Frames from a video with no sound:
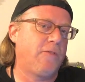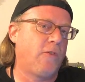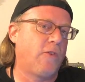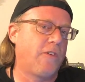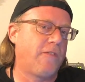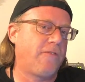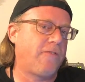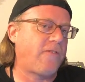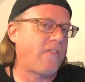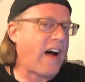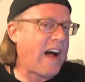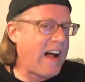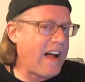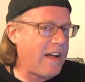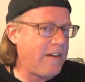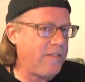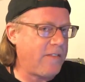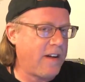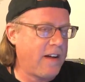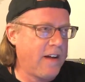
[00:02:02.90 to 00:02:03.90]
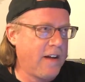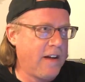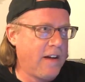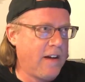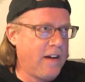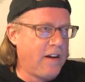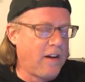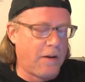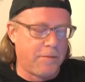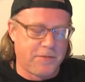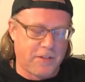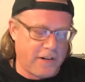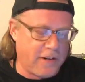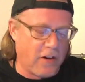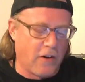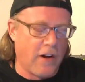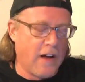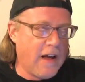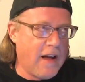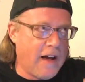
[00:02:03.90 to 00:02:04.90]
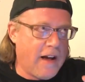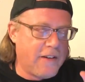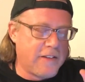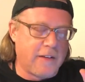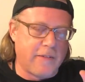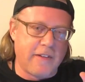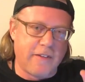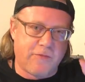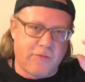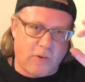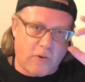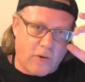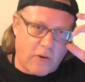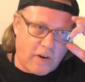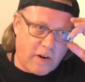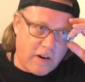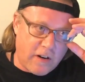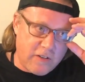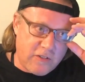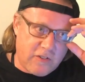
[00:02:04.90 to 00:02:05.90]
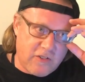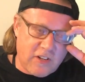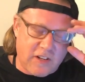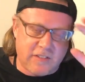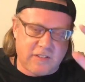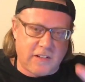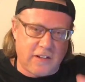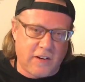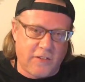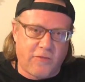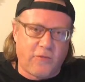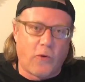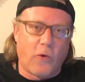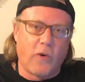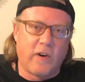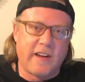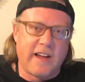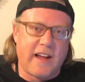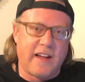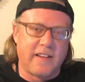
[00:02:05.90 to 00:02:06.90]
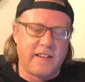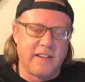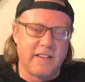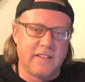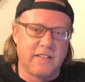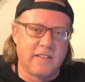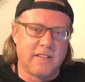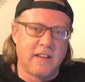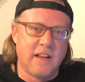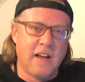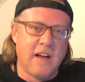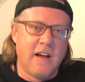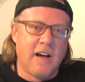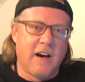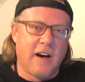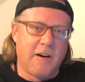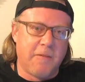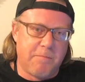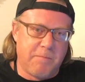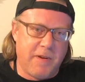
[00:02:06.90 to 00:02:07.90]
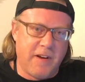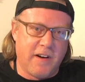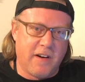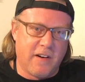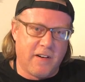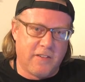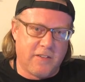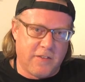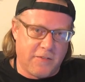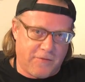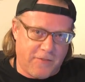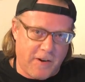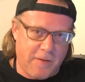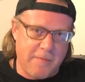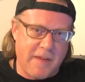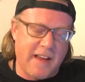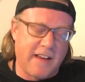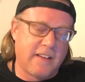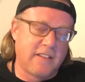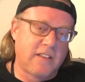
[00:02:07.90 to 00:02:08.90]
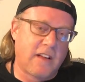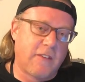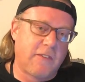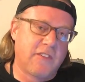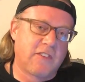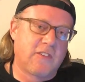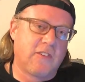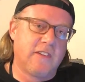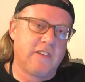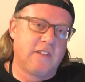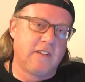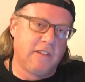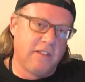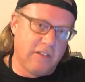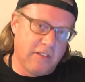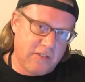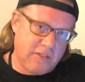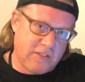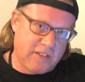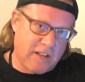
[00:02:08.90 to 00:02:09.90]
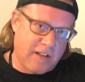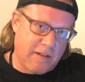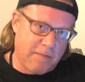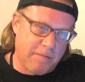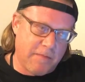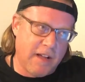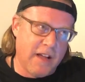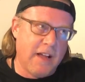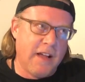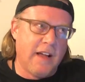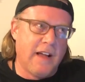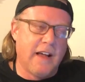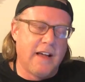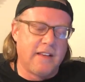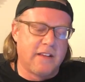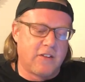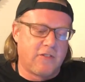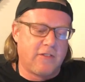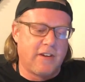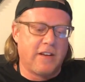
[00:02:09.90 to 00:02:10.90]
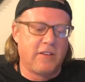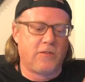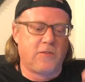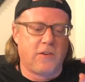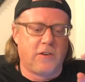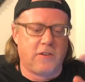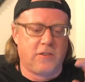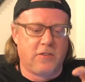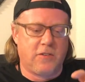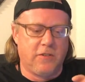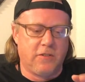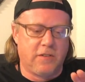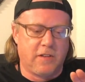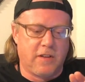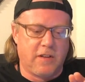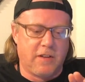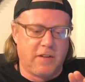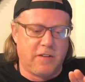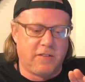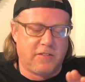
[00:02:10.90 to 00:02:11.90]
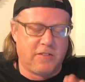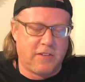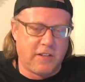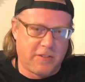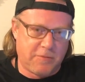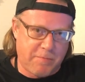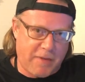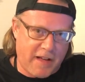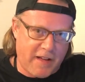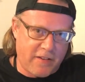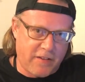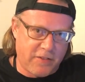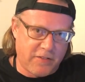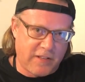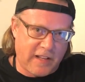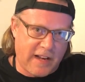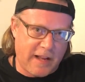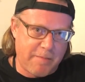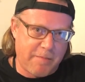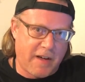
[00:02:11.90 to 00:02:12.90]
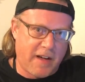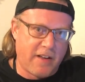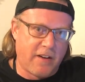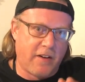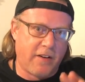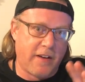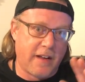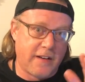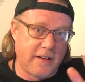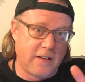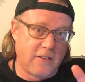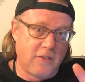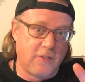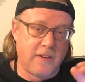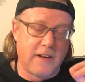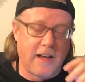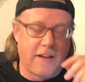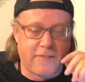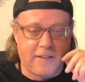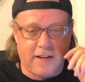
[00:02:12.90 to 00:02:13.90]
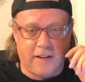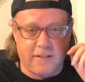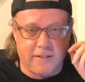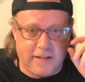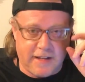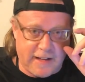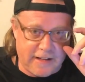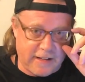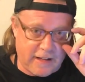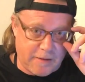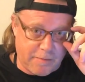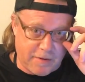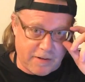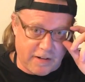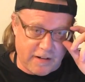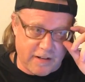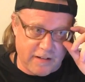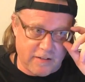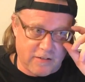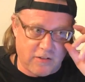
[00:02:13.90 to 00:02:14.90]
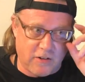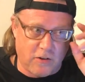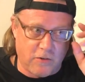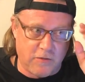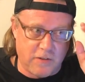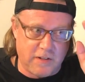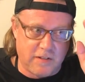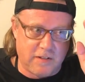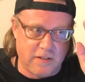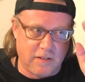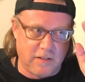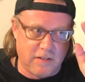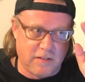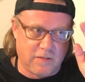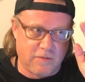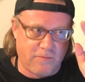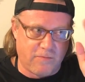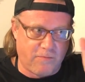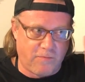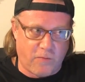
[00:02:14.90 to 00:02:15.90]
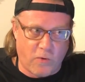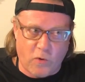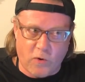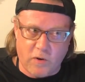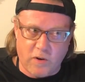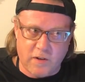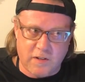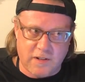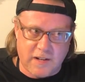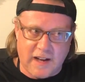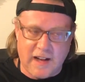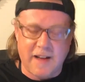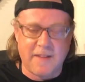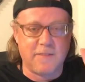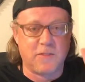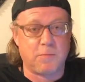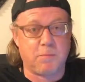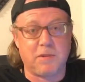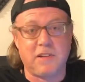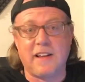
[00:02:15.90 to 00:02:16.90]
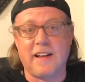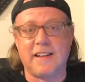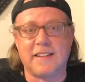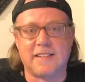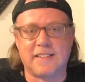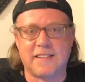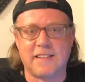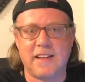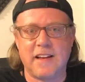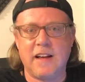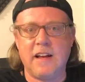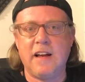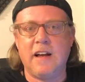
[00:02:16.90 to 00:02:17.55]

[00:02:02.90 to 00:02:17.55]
for I was aiming for just under 4 gallons of beer to ferment because I was going to lose some in the transfer to the 6 bottles that I bottled and the 2.5-gallon keg that I put it in. So this is 4 times plus